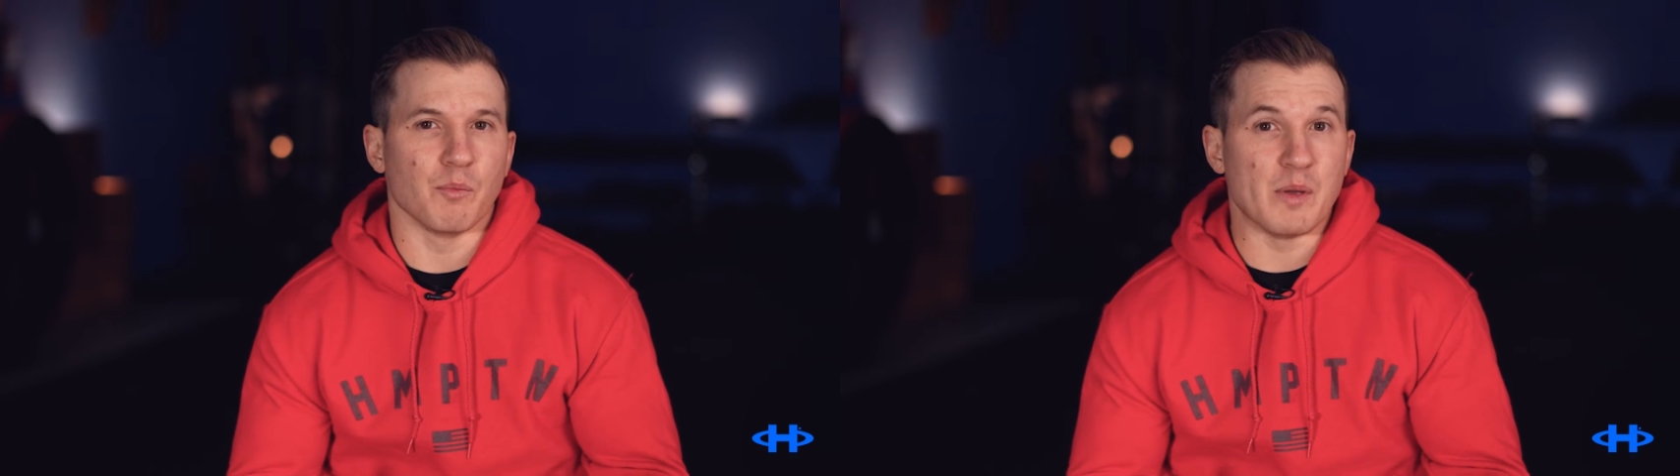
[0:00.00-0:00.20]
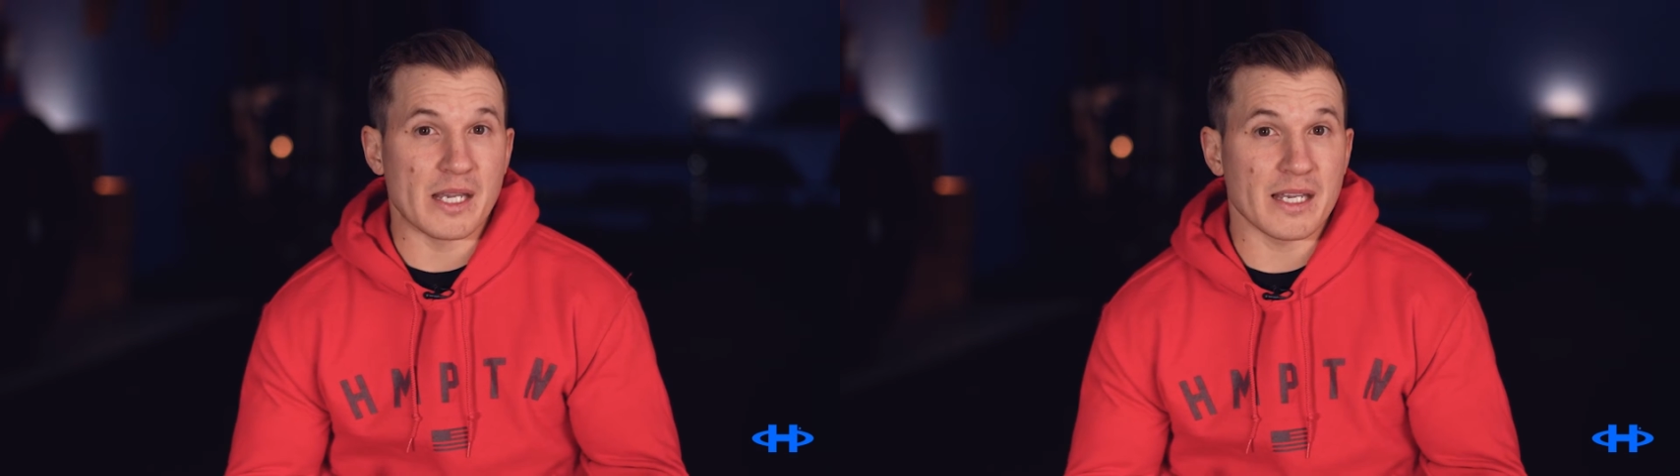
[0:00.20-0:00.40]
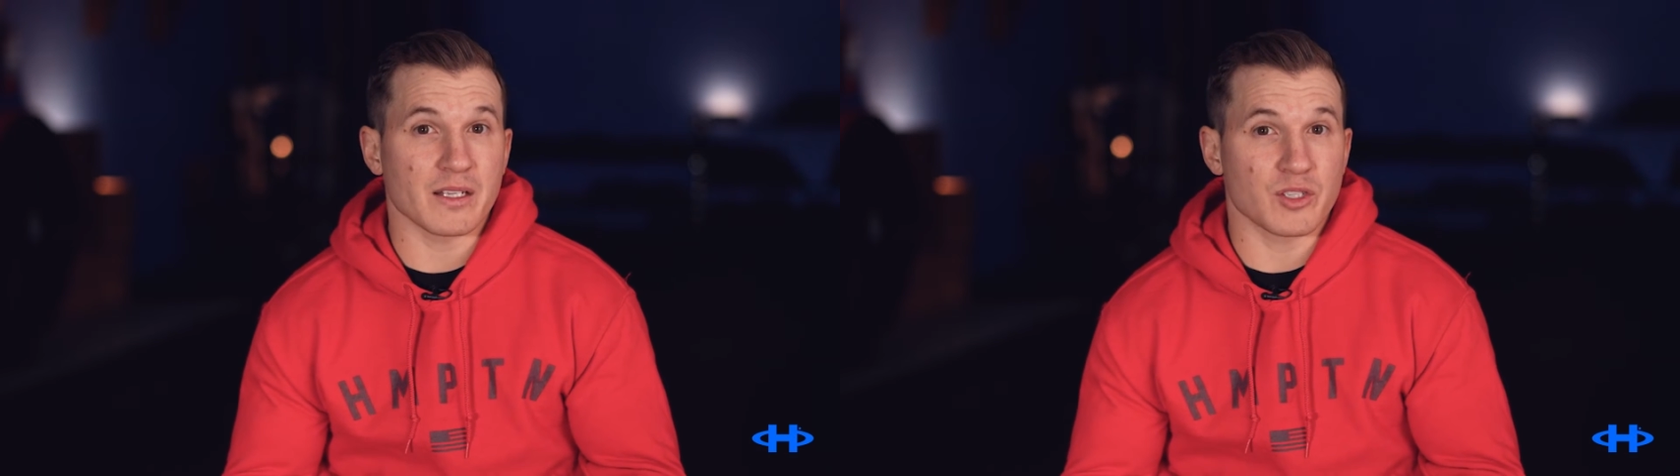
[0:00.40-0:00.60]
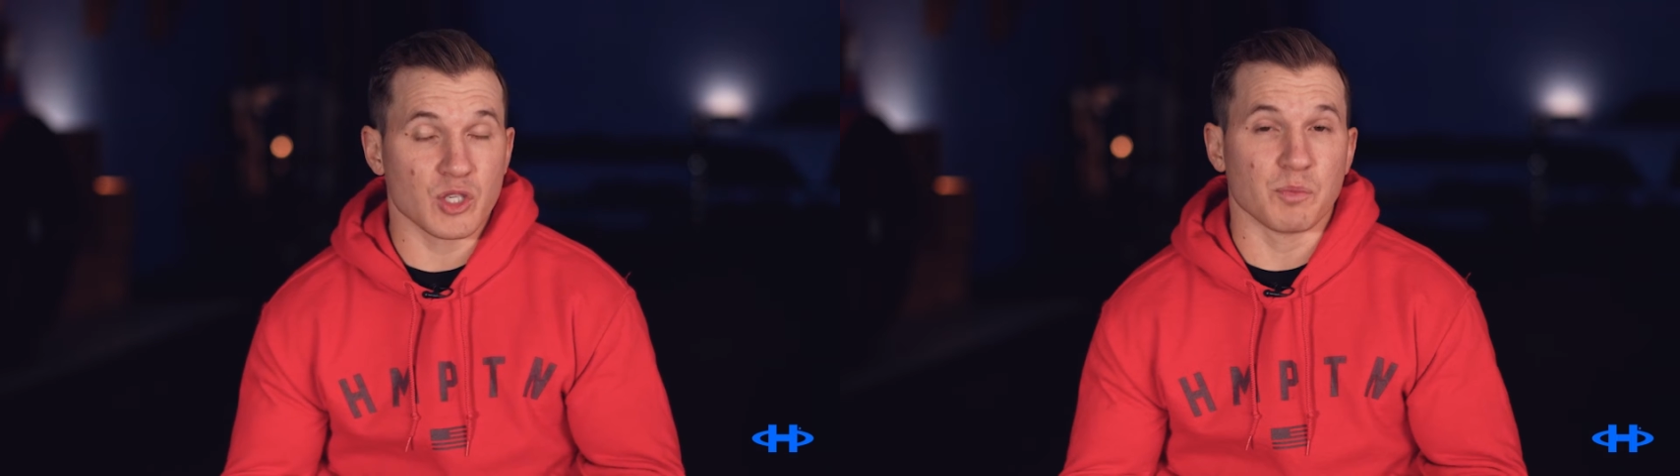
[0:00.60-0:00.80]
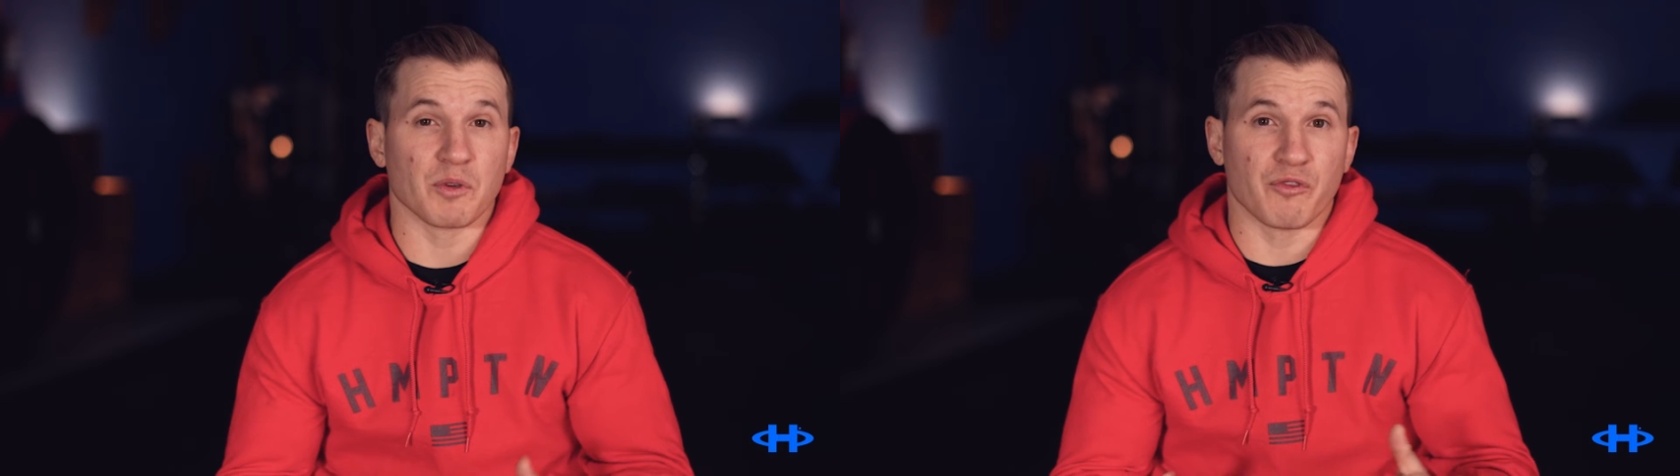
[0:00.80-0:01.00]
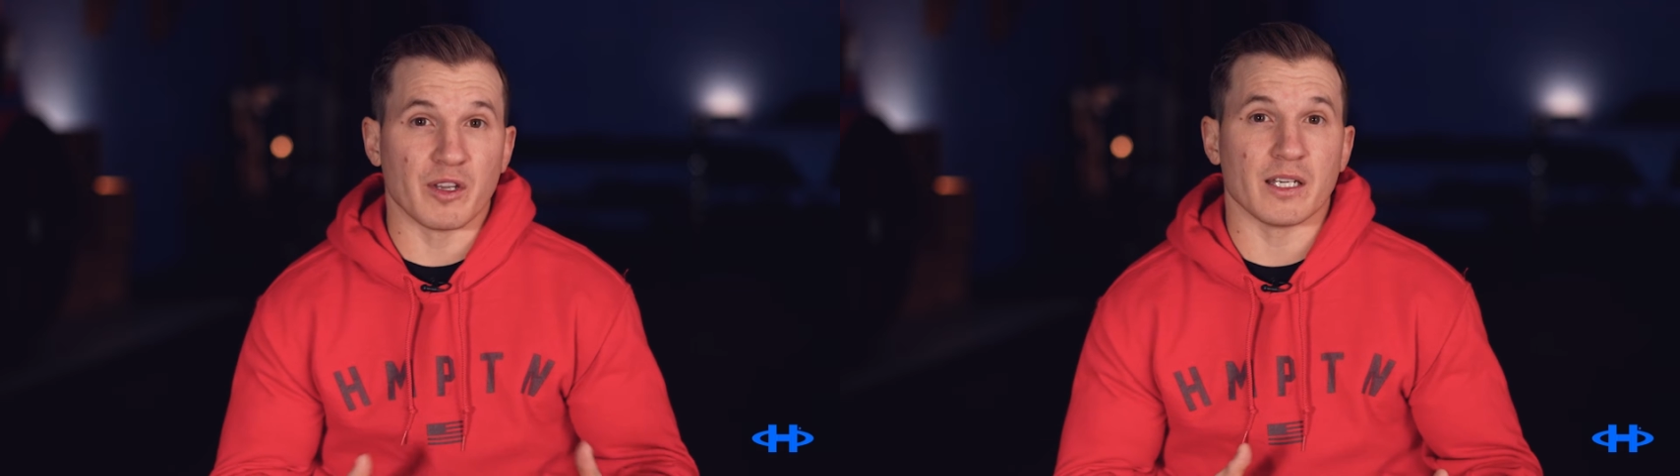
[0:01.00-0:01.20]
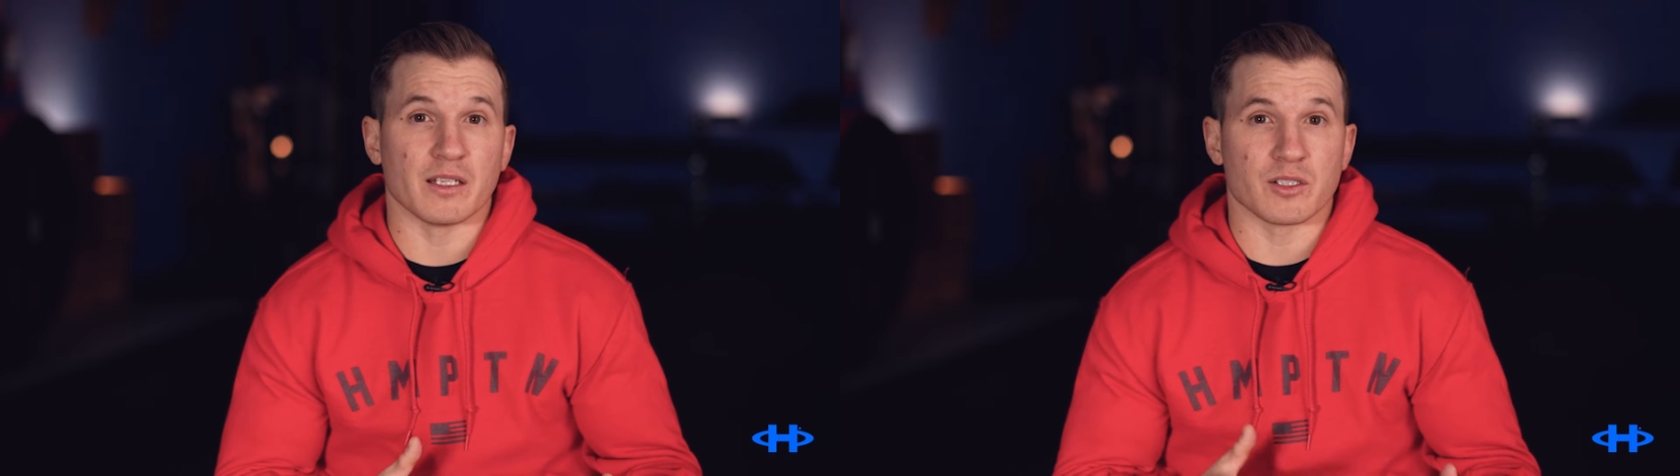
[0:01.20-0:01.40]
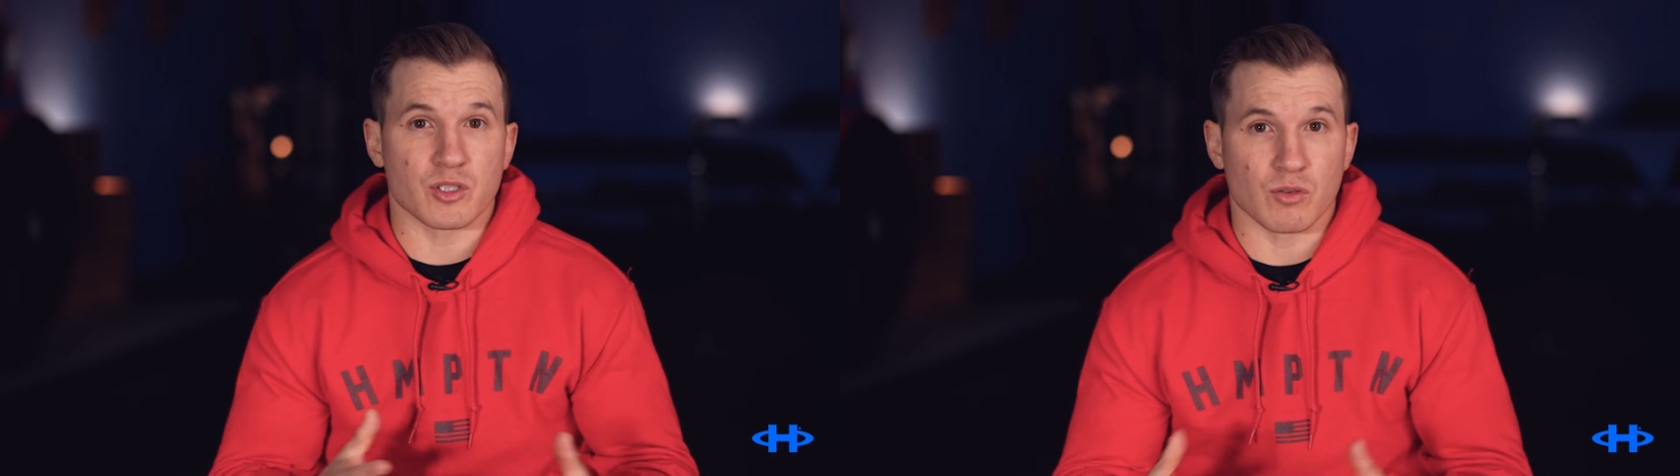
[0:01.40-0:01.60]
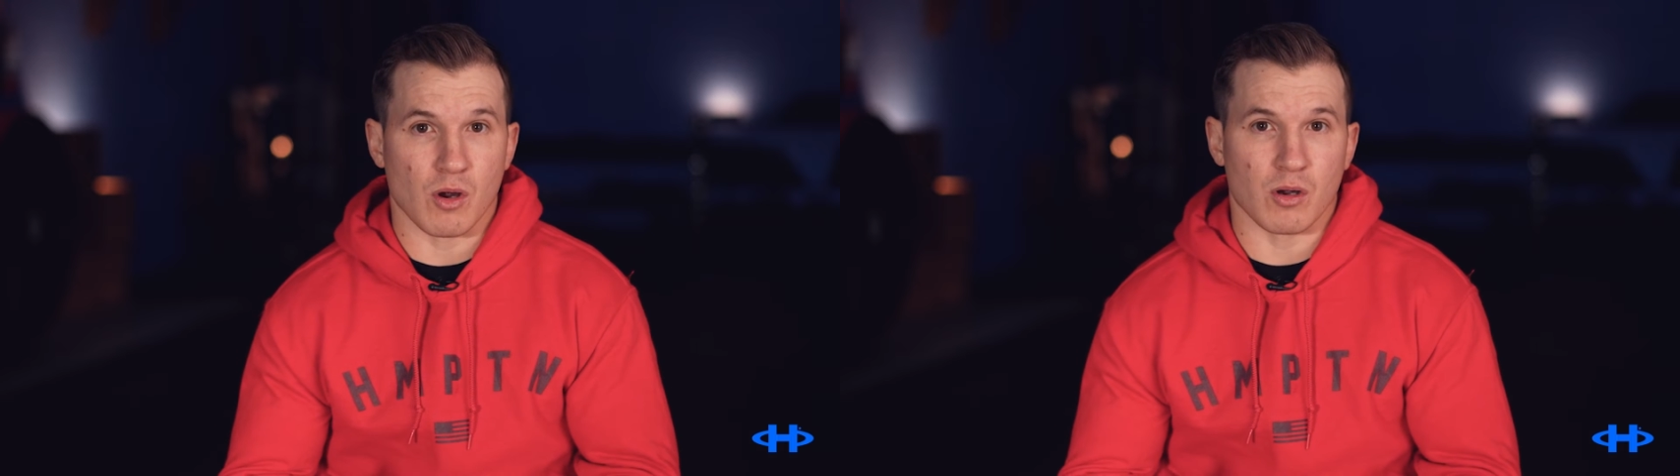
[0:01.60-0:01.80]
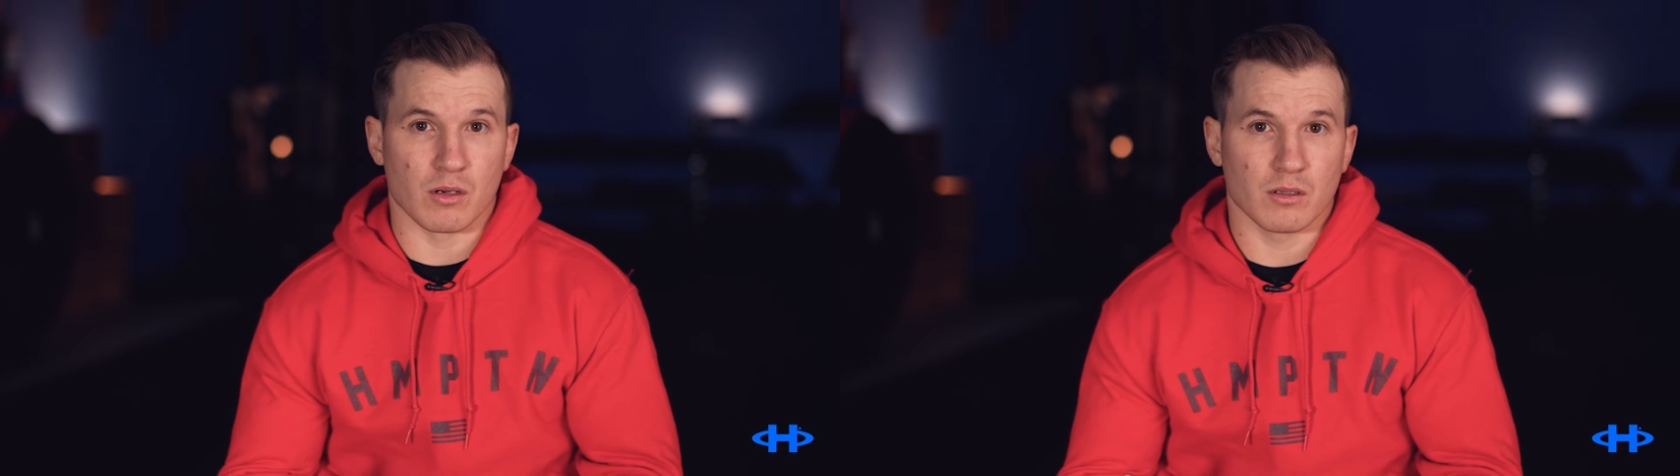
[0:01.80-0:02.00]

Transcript: being super fit and strong.